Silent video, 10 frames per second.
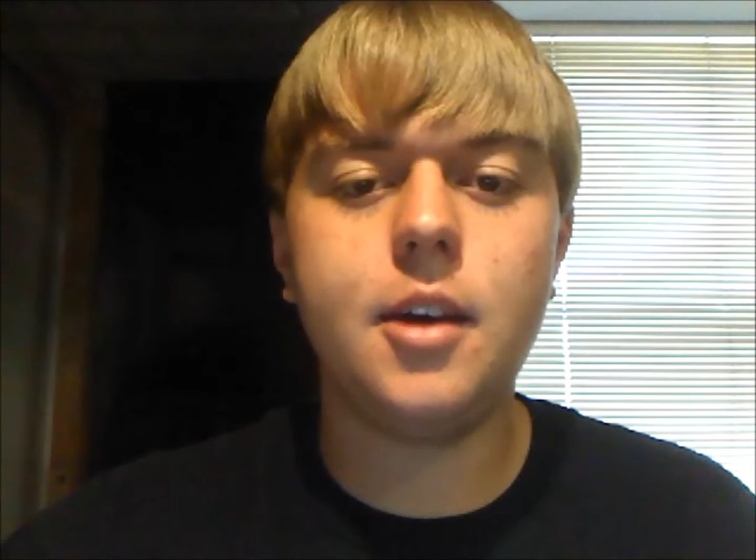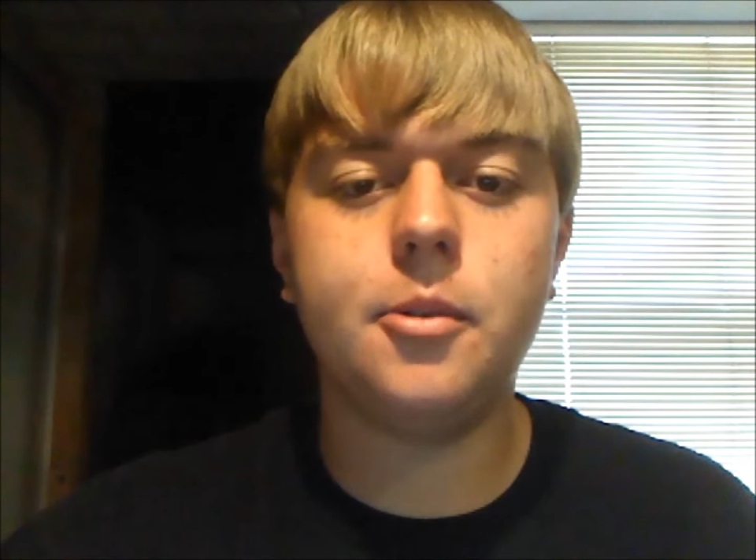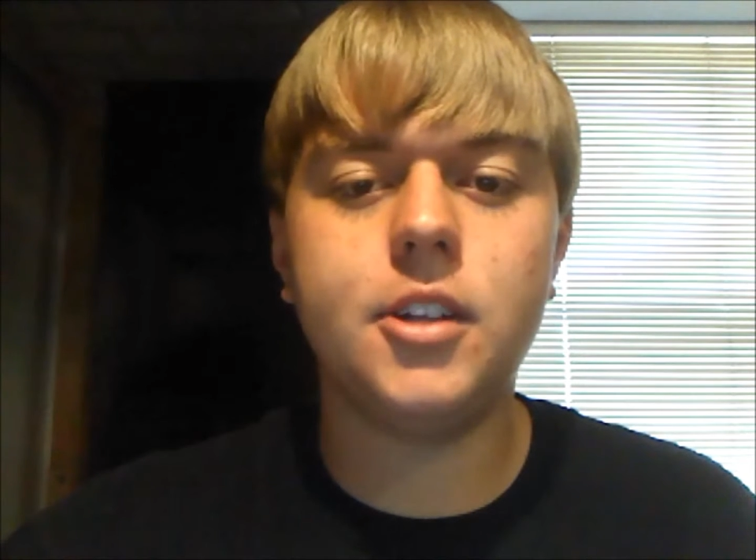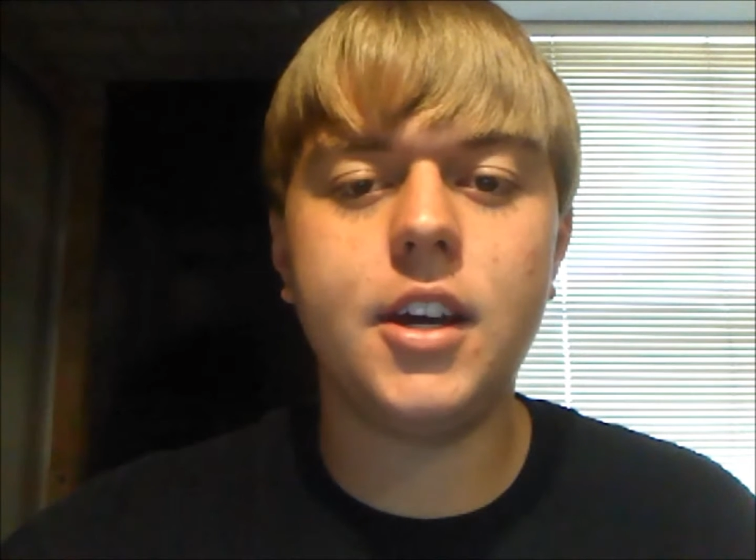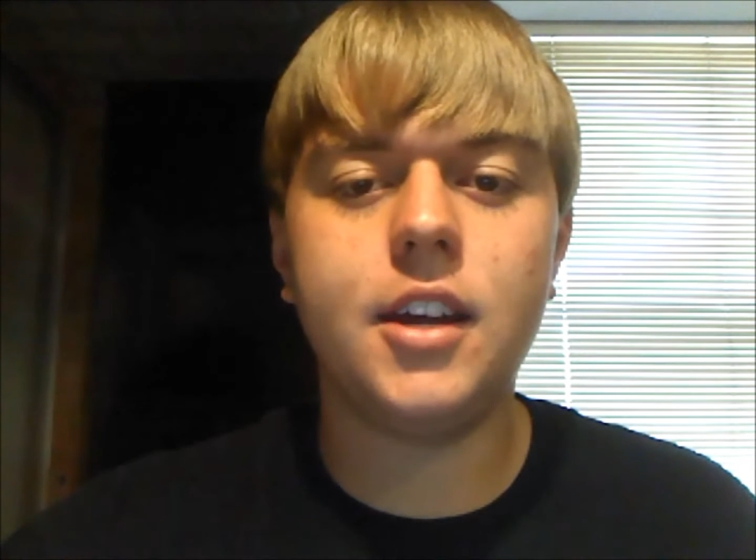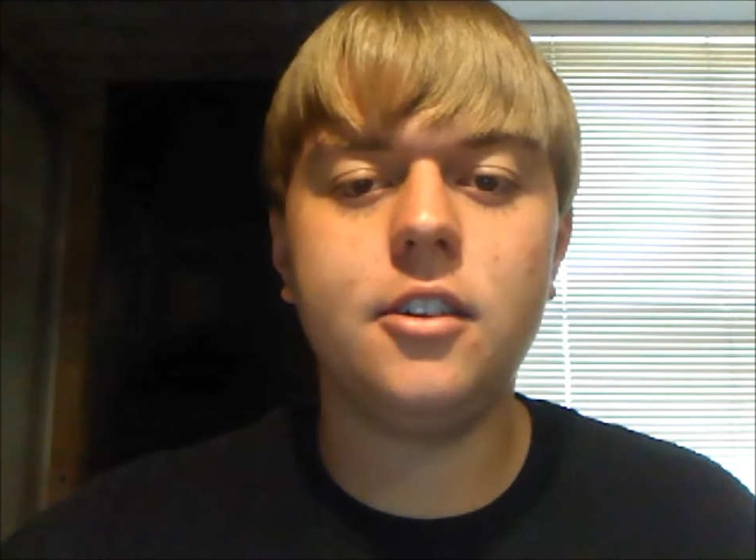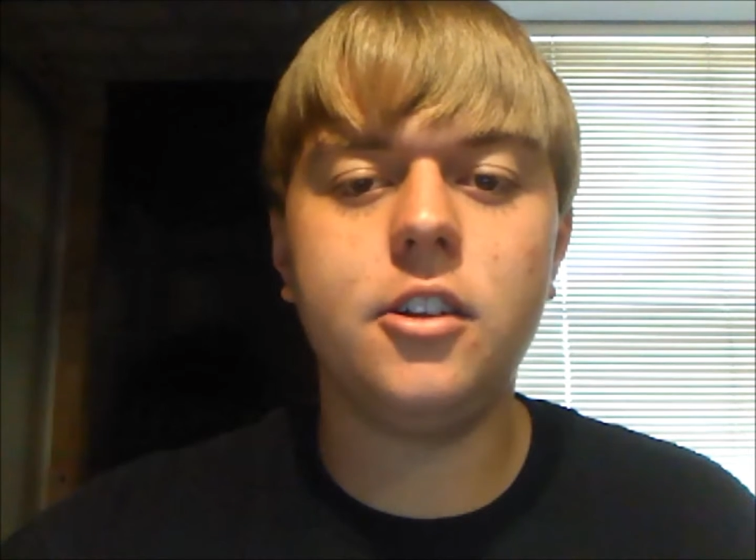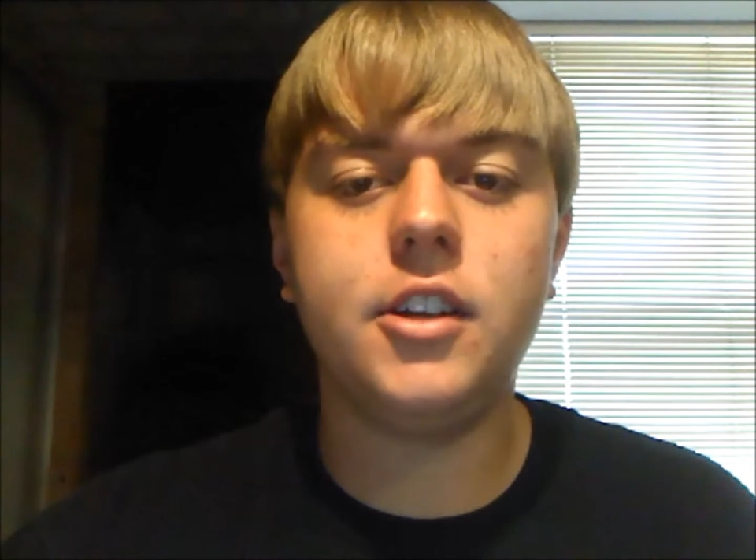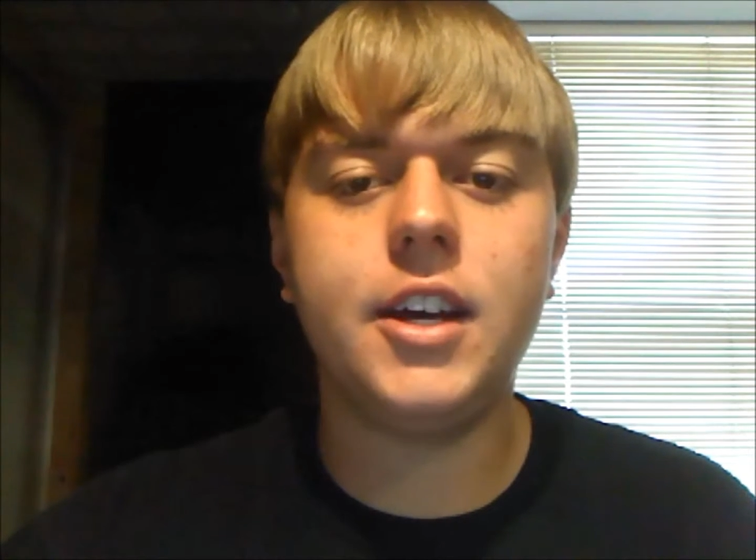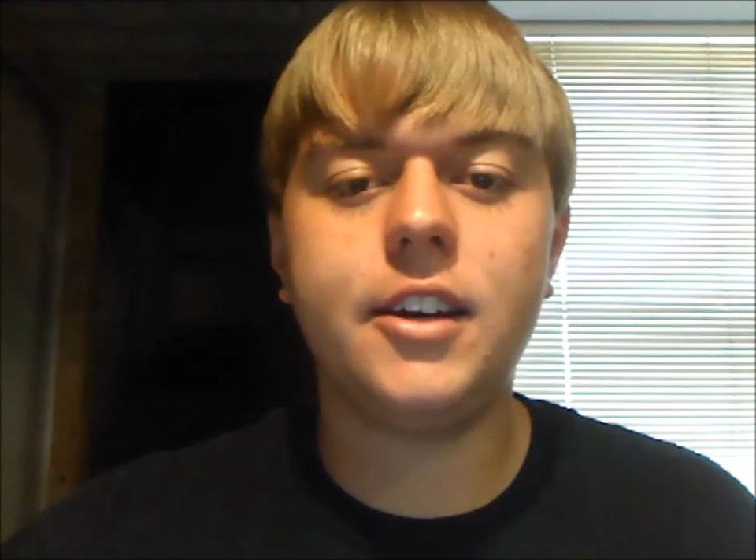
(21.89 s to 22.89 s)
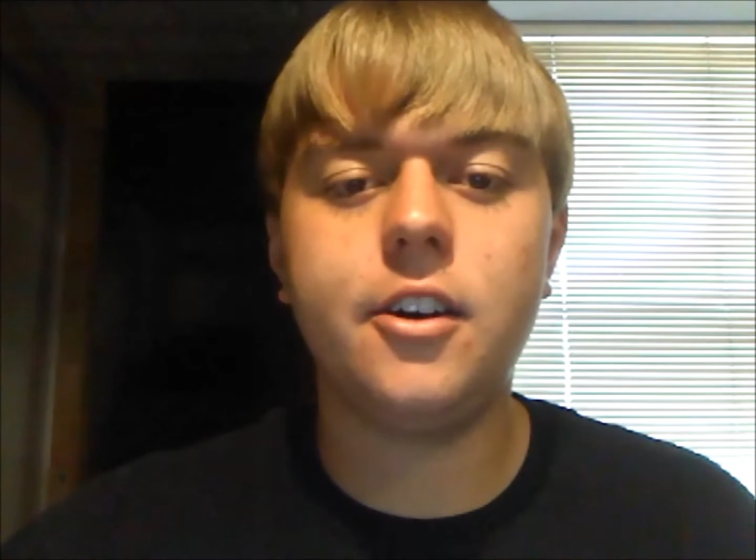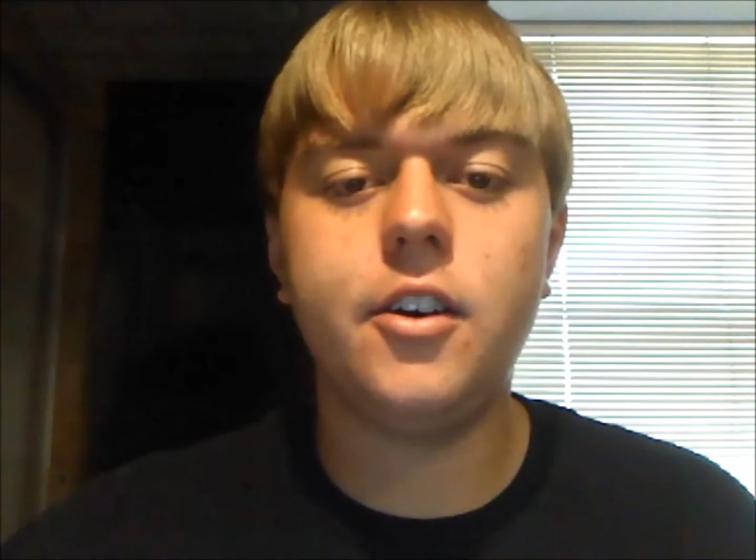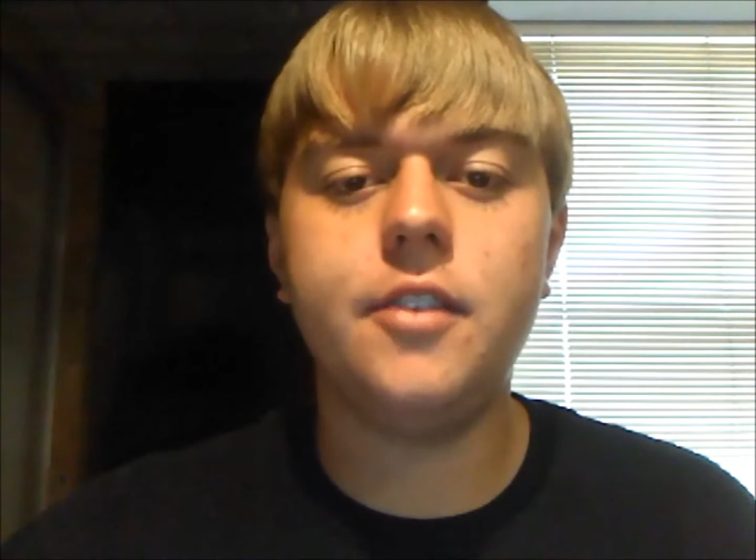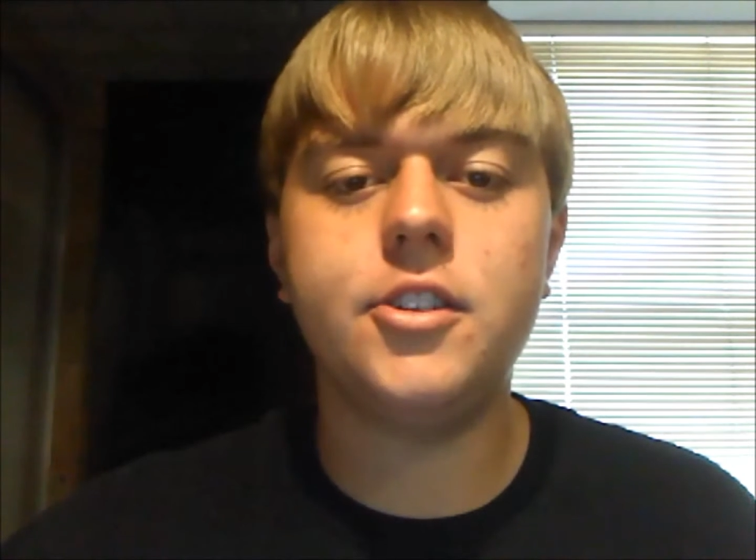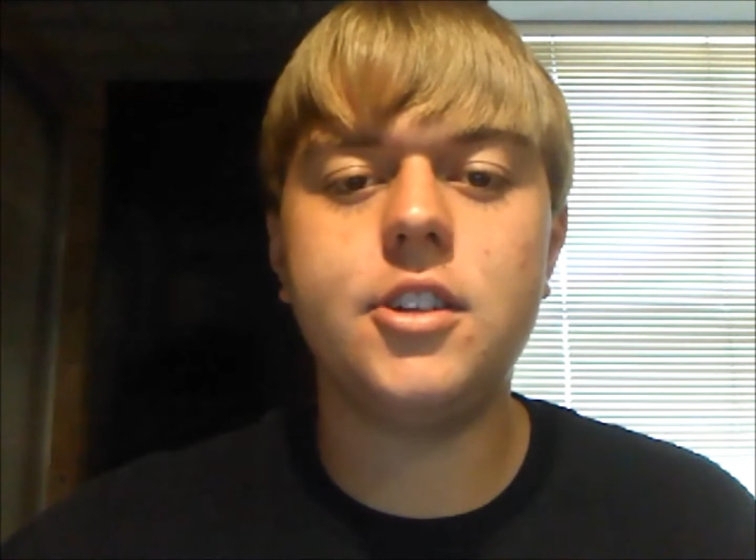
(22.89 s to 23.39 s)
able to handle an echo
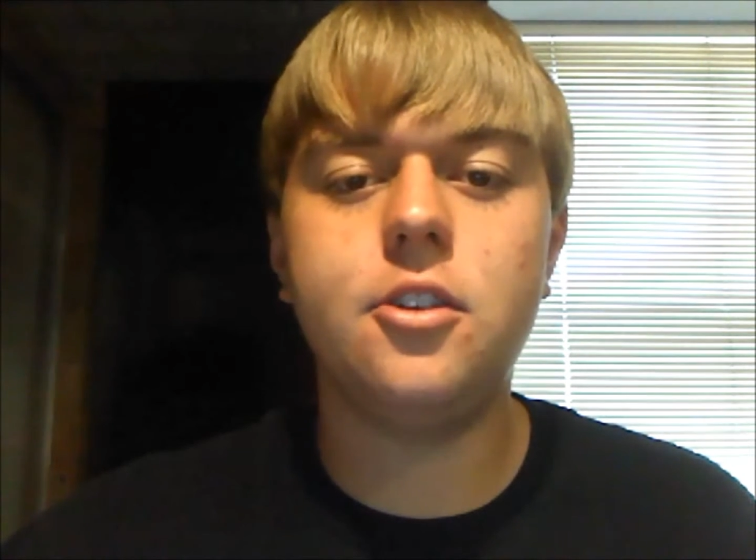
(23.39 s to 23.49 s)
of its